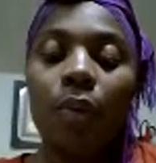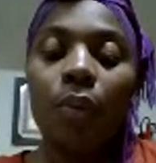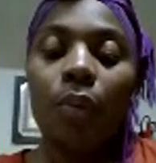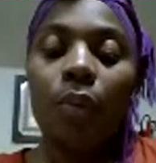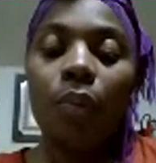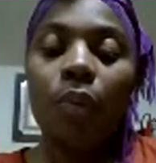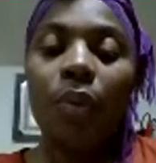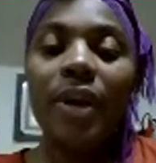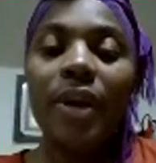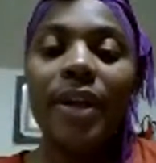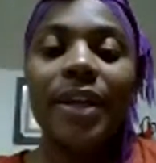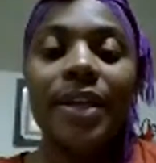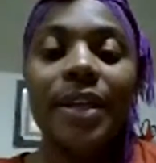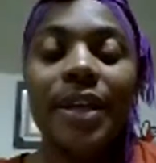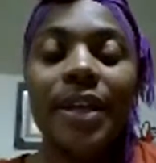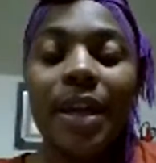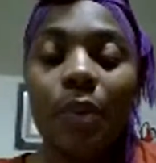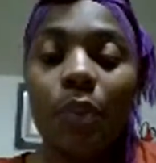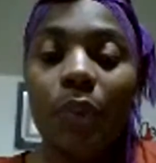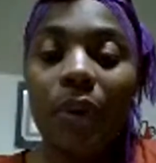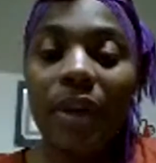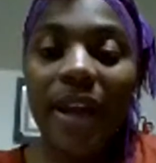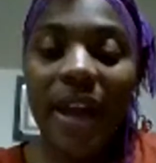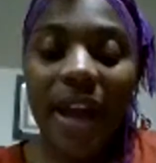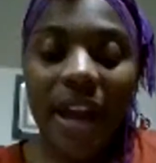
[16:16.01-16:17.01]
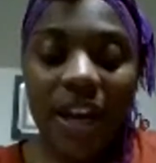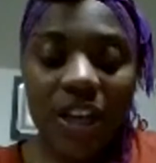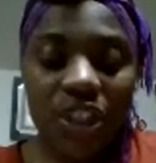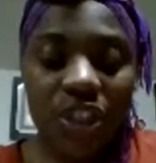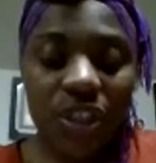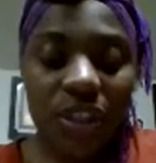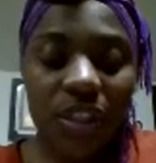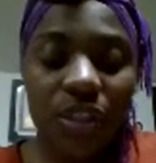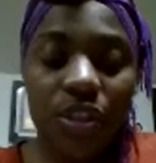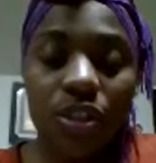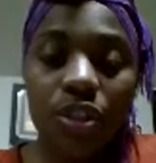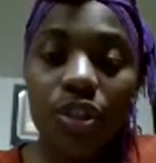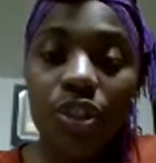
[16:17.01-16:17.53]
What
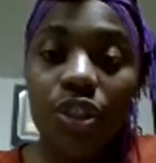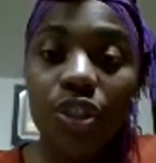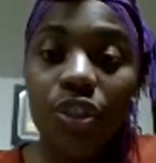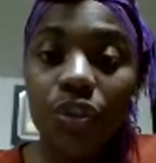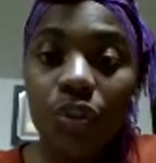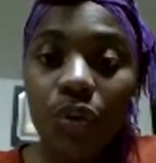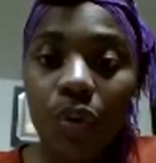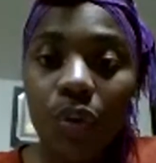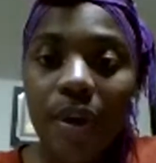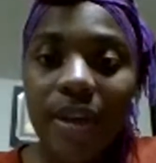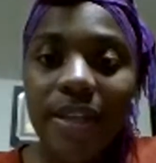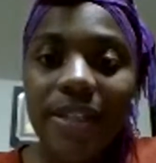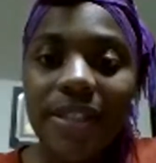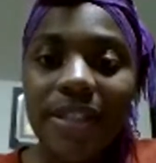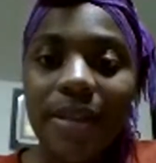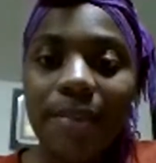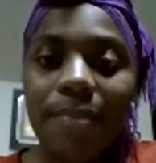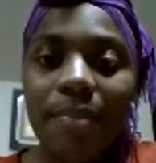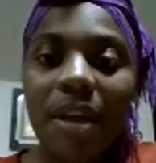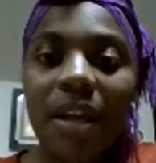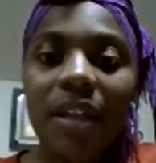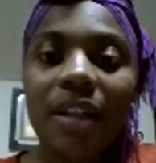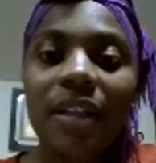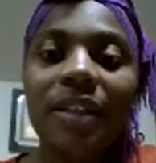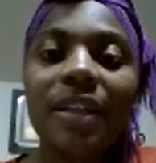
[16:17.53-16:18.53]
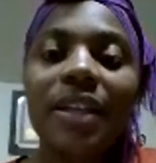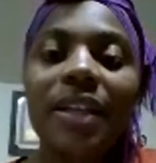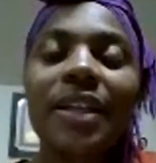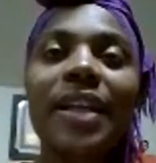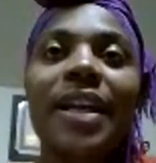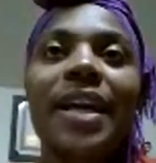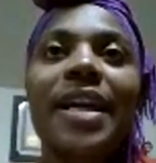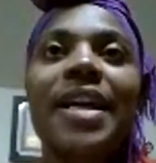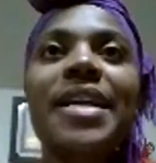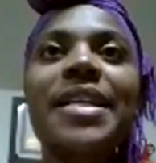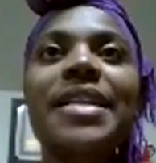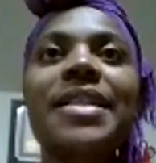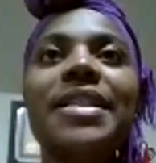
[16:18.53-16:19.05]
actually destroys the melanin
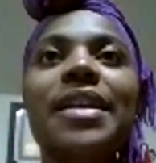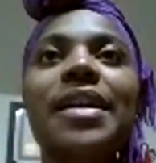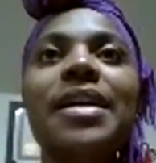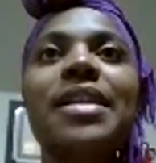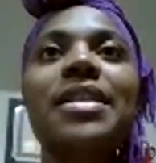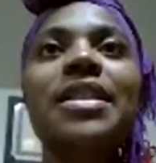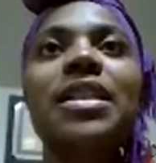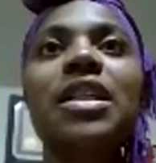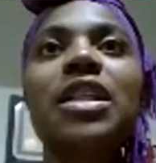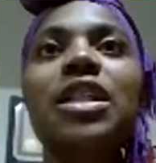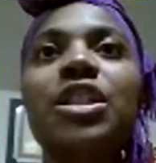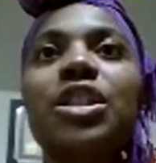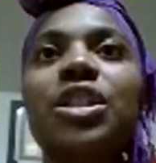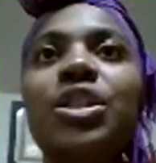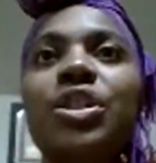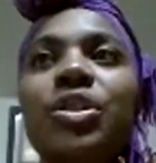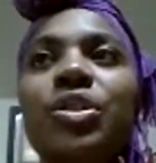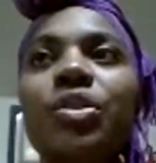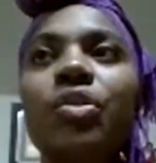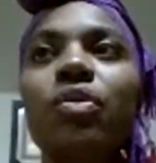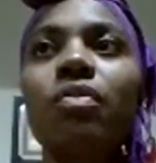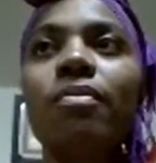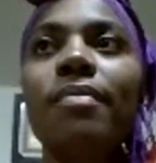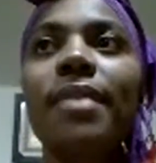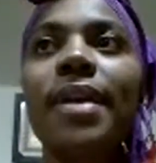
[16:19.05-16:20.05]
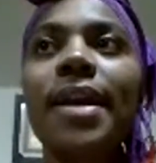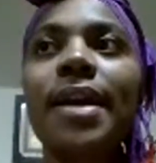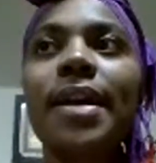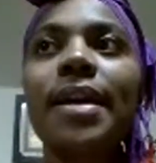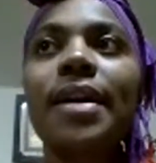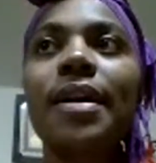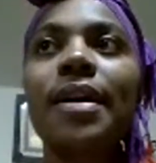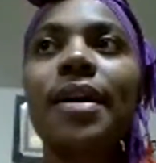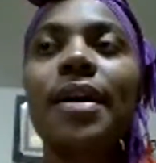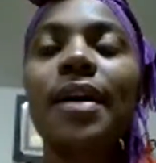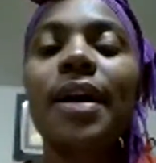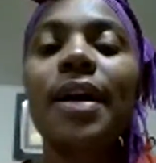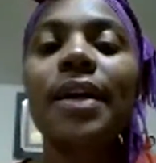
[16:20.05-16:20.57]
is us
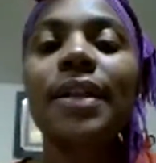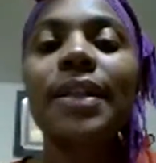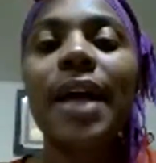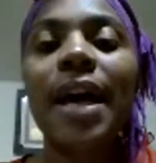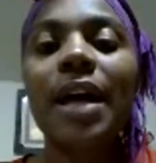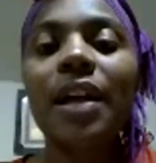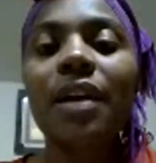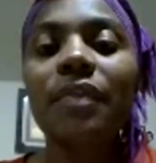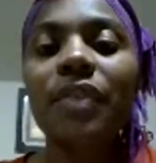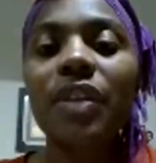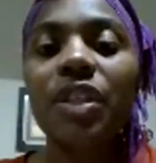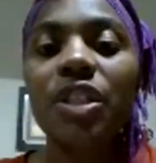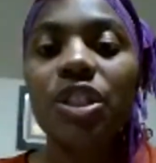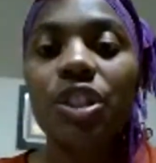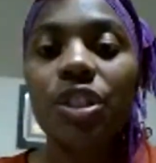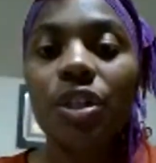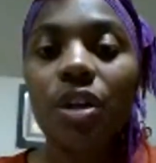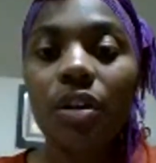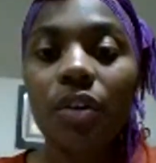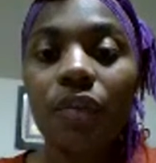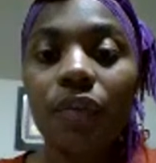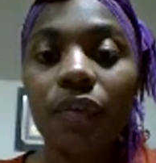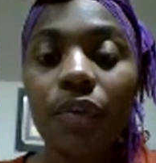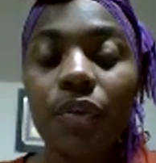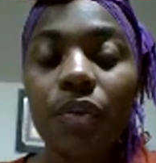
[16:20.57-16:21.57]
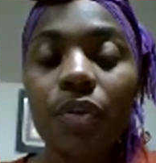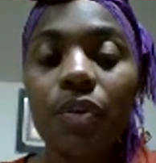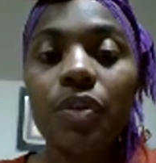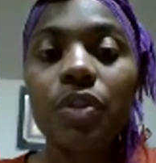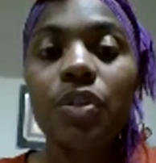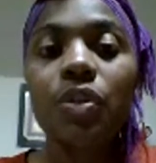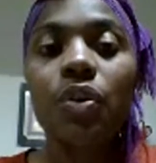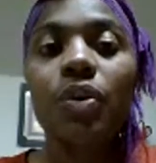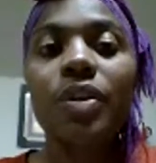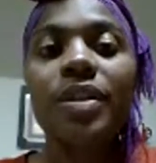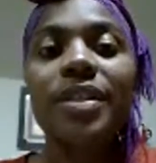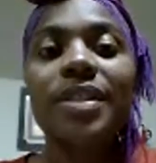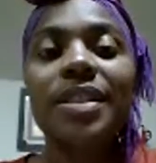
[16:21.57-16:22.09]
consuming a lot of the junk foods
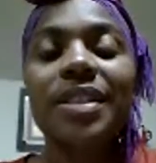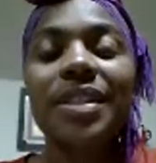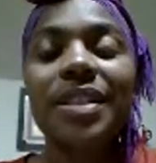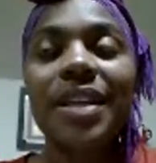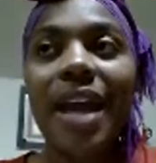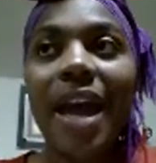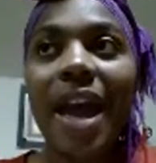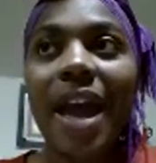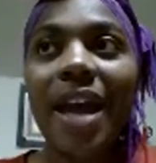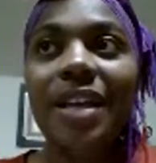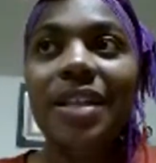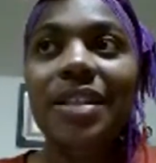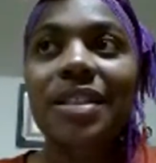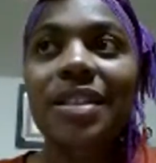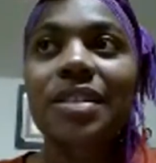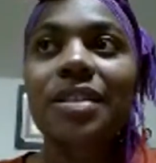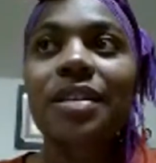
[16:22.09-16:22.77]
or snack